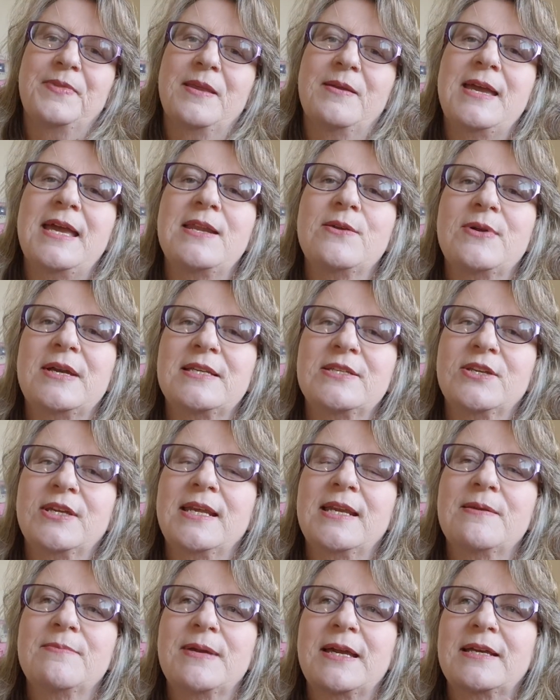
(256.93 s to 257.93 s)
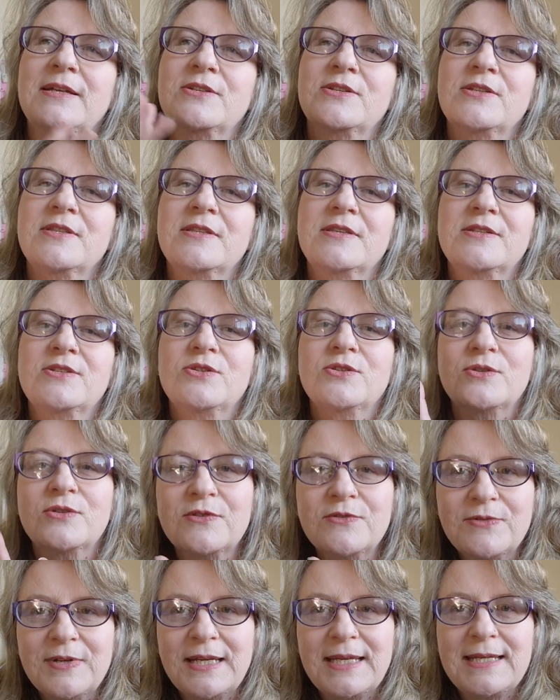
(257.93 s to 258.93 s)
Anyway, so getting back to the Tour de
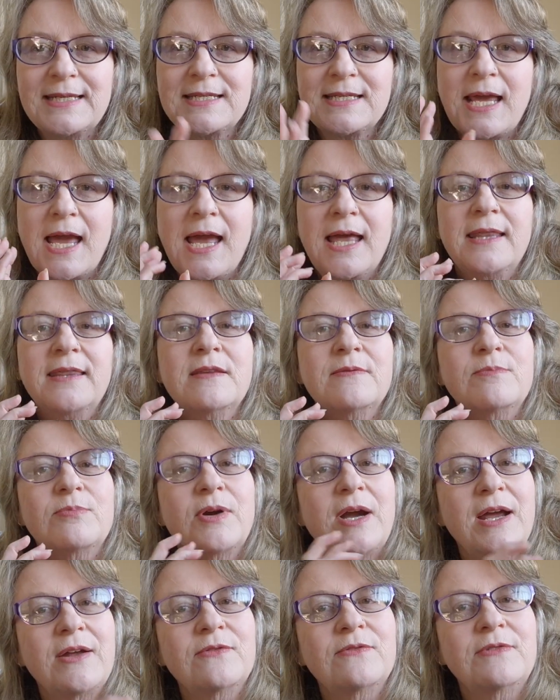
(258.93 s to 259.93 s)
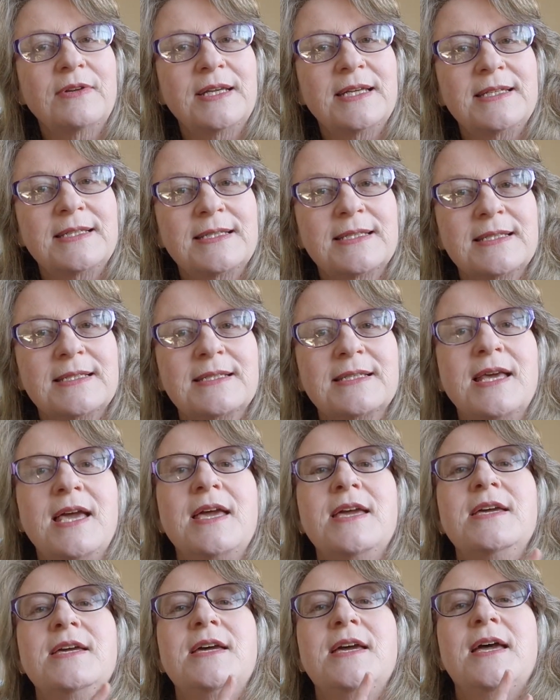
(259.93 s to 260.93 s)
Fleece and the brown fleeces.
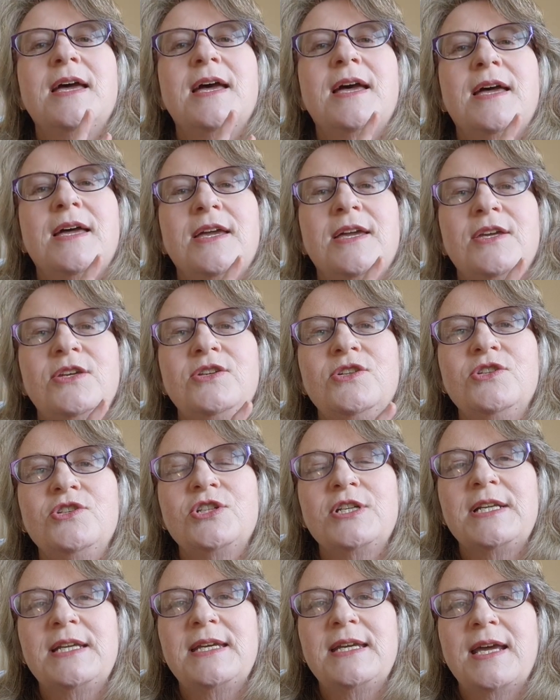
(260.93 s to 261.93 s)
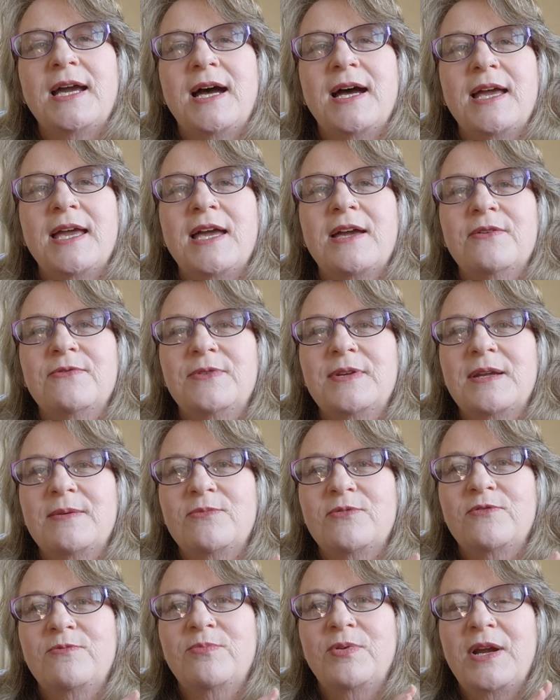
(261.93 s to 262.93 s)
Usually I have a
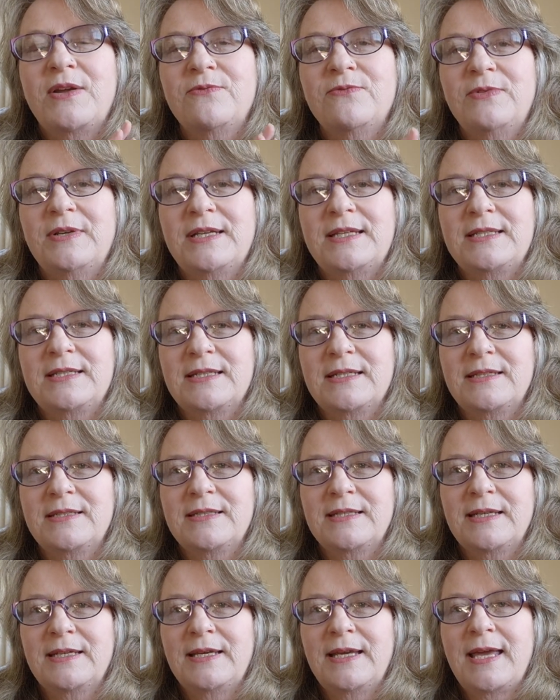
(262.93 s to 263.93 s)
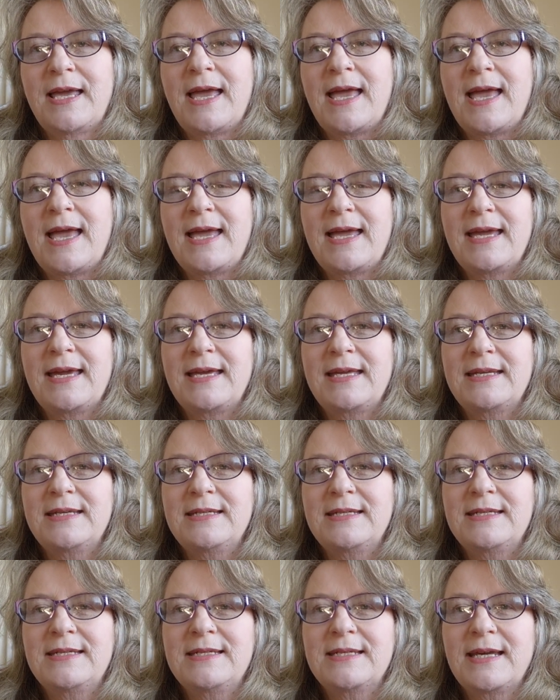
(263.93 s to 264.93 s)
number of brown fleeces,
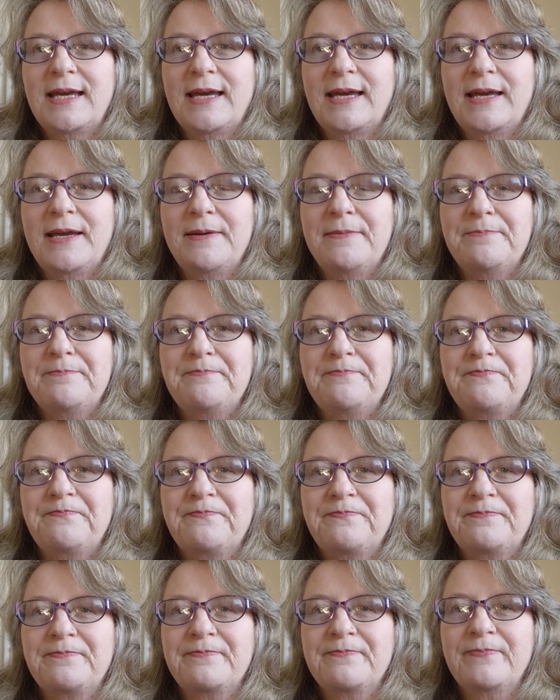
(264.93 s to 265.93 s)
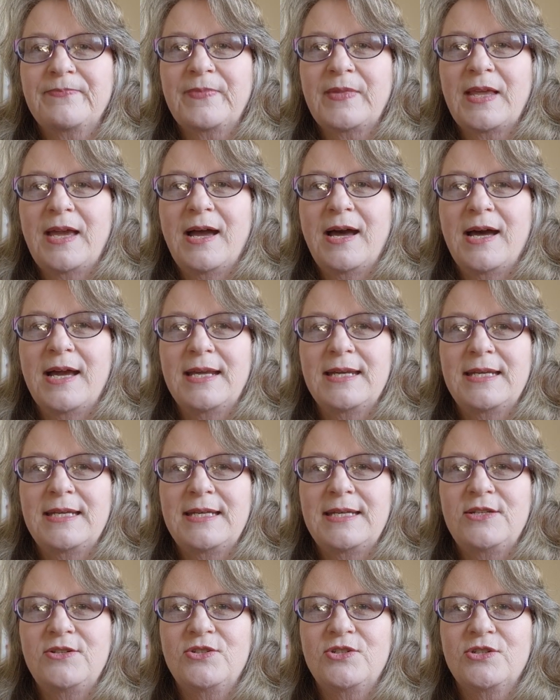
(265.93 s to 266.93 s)
and I
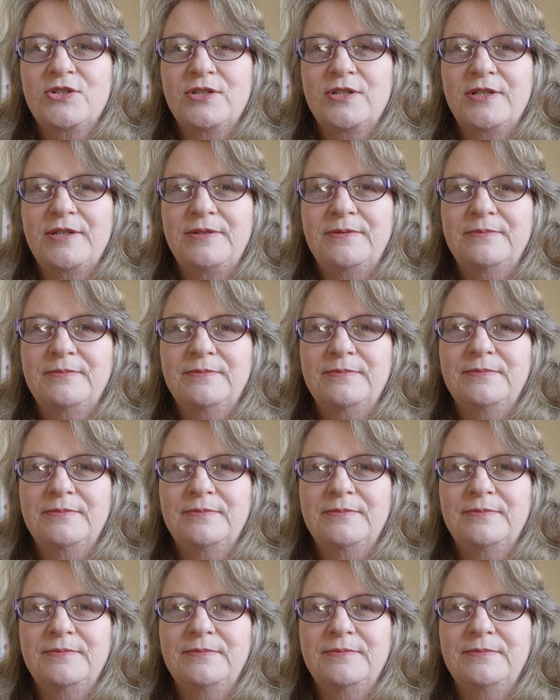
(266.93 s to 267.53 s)
need to,